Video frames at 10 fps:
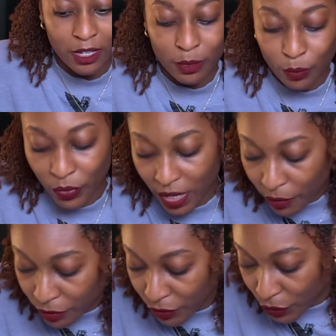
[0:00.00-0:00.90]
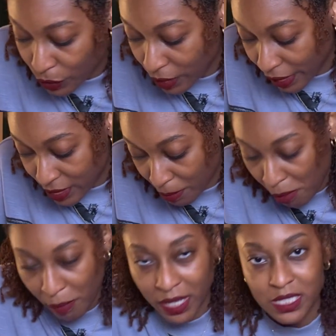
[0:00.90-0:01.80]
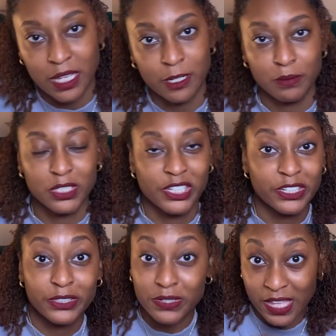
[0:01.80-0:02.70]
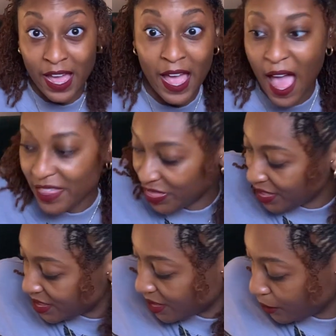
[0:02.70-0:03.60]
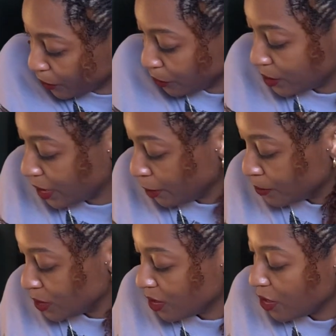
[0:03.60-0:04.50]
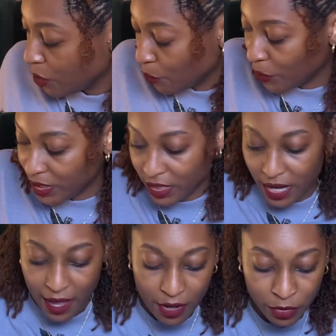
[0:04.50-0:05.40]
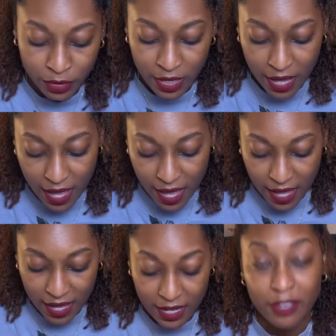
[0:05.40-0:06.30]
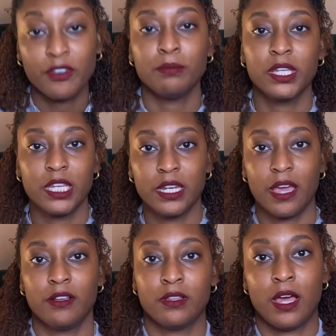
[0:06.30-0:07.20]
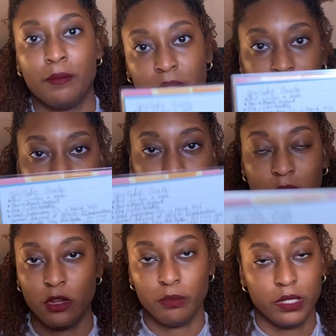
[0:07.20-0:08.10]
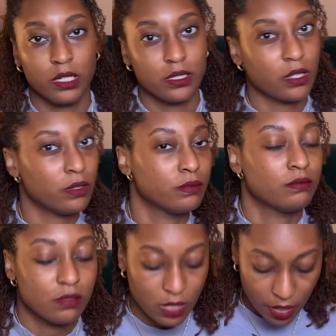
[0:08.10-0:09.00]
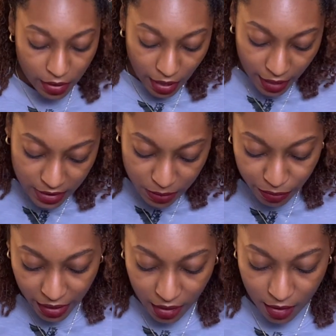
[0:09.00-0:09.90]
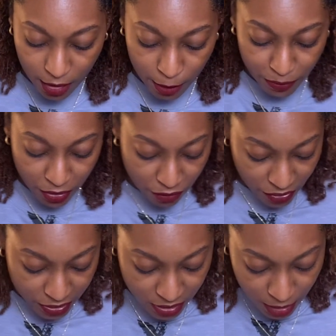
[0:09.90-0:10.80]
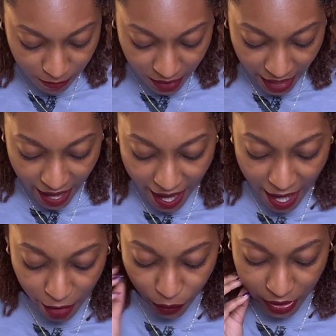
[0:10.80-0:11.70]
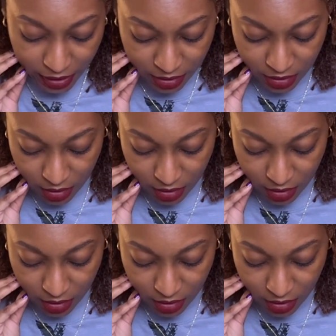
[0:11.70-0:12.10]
When I reviewed like some of my study materials, I had these little tips written down, and if I'm looking down, I'm looking at my notebook, so sorry guys. But the first tip that I had was,